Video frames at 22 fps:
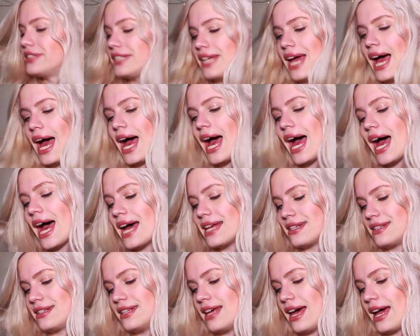
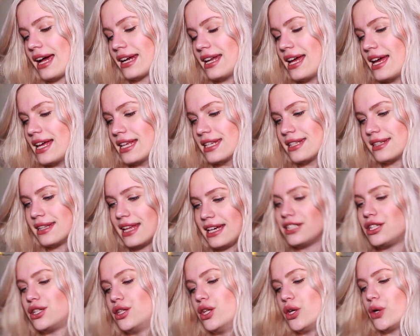Yes, Agnes,
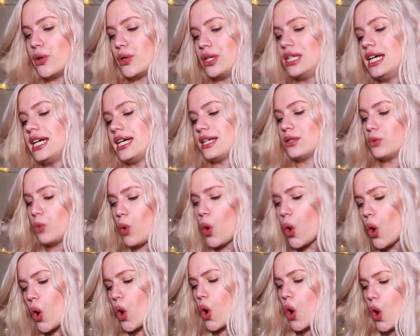let's do this.
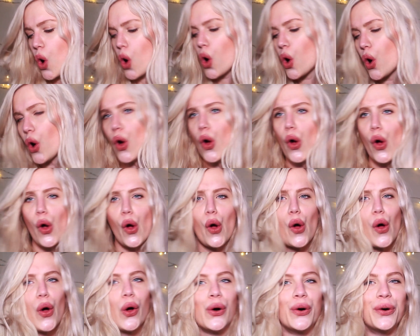
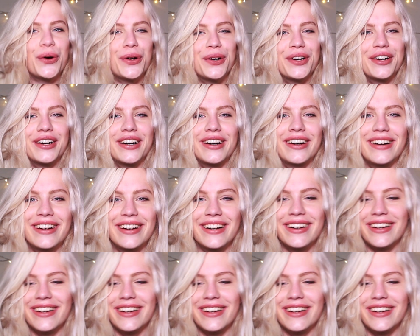Woo!